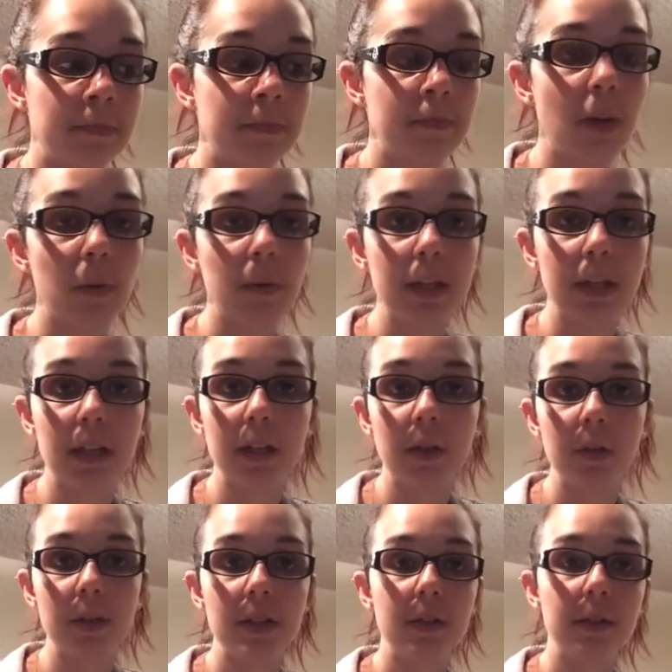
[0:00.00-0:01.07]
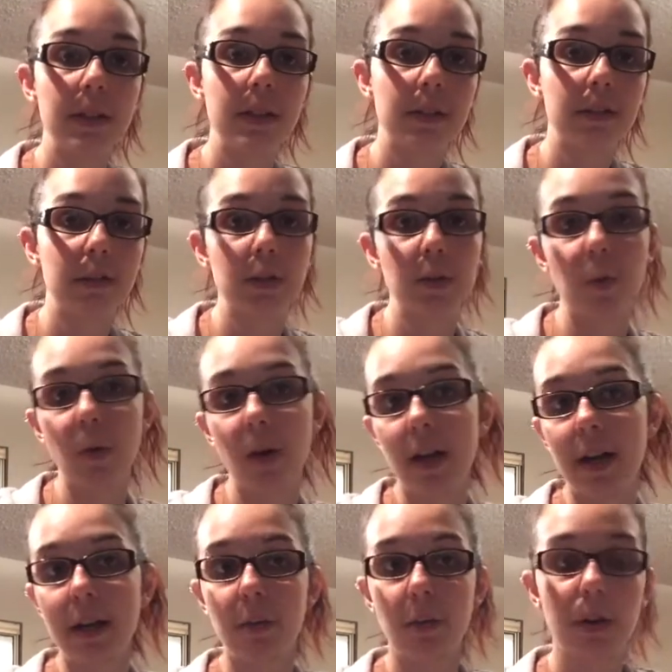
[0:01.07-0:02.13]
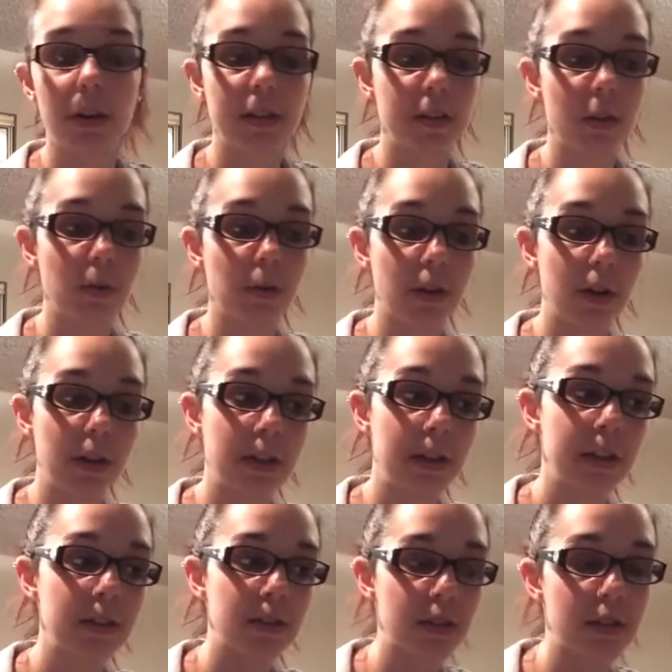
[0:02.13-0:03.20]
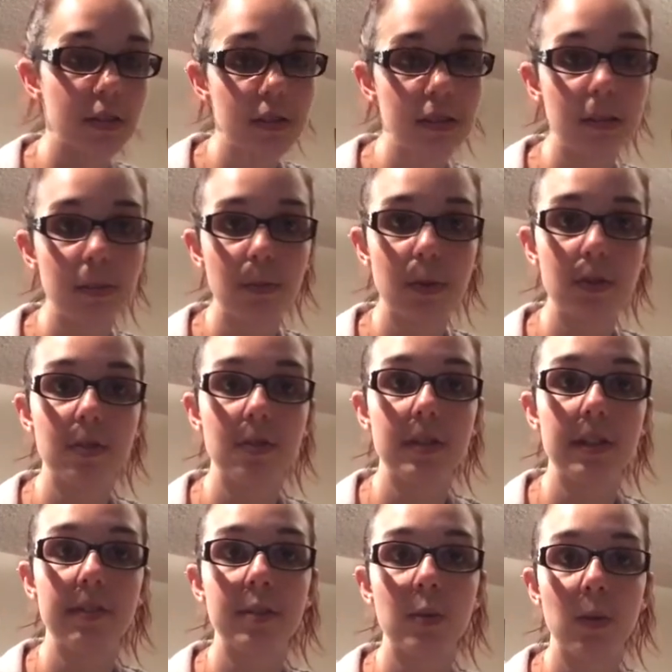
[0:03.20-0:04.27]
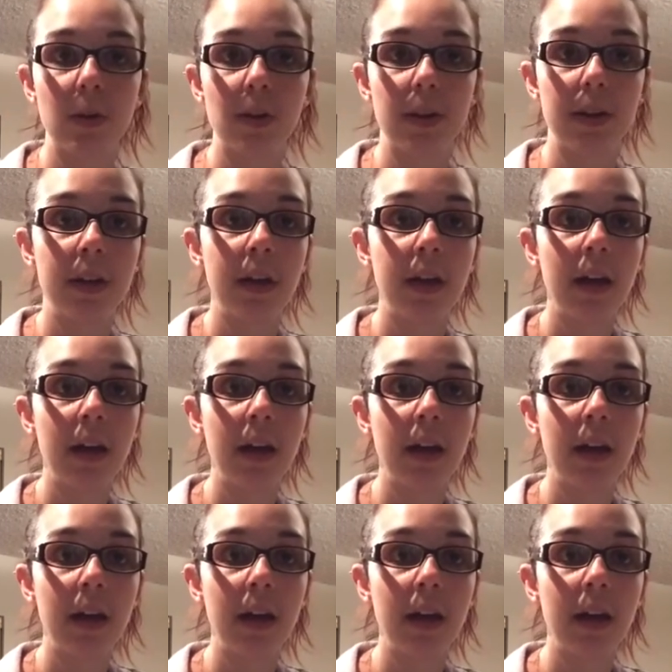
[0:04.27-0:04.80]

Not really going to go into it or go into why or what's going on, just some personal stuff's going on.